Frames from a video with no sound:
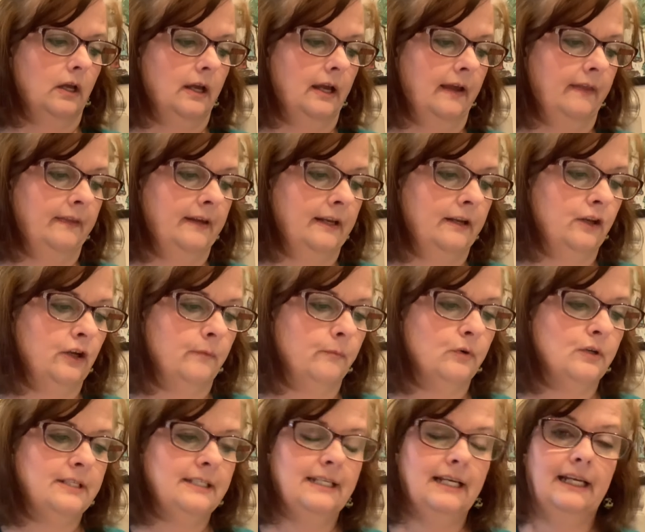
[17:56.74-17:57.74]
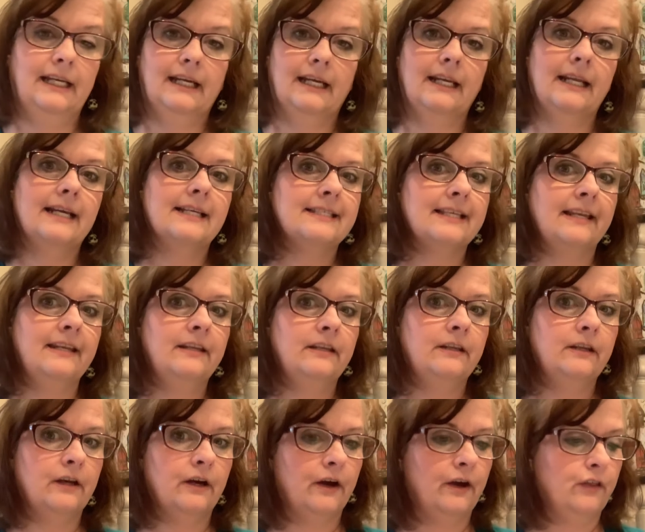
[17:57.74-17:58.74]
And then number 10 is
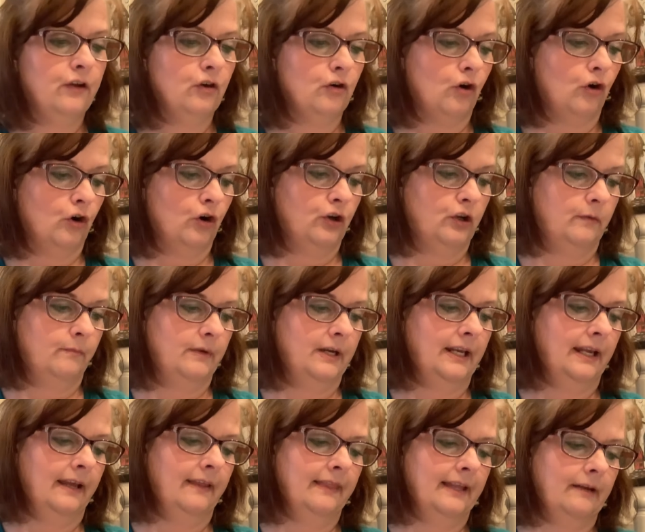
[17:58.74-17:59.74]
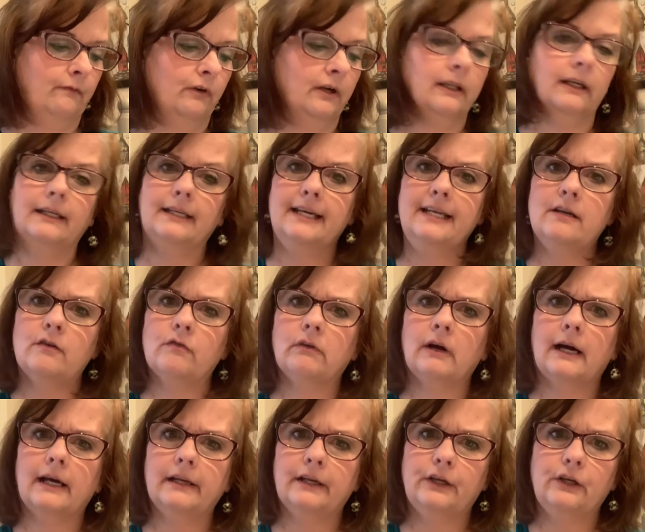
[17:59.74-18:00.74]
another argument, and they really need to
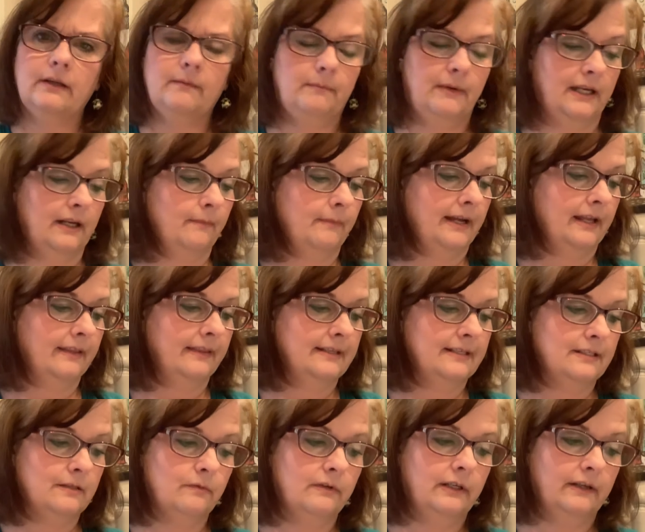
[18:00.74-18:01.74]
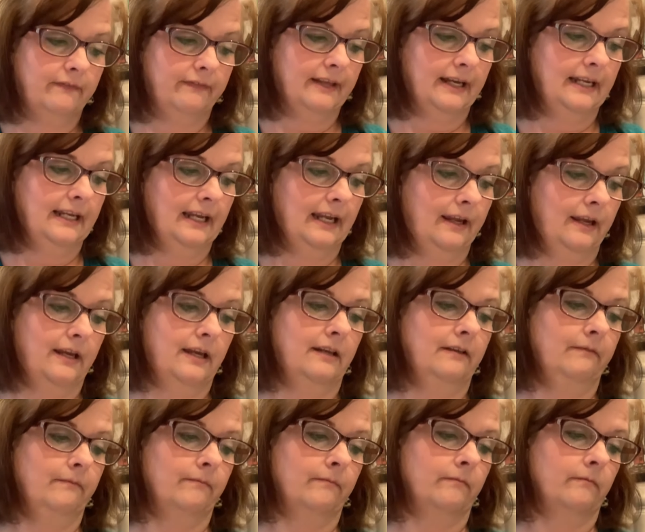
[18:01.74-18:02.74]
write a good bit about this one if they
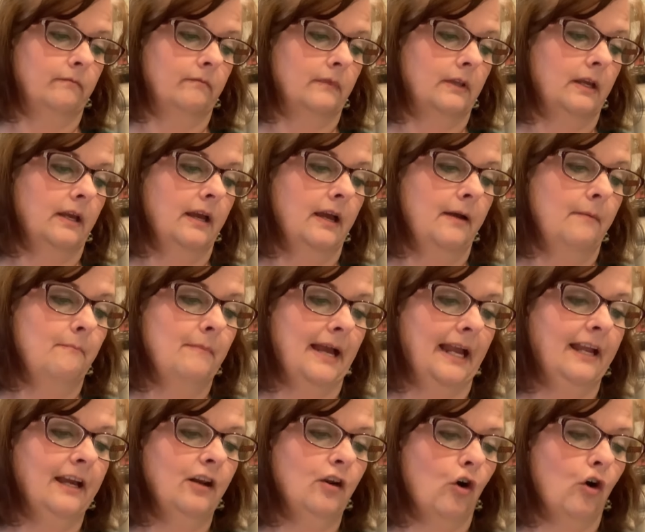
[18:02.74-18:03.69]
can. Make an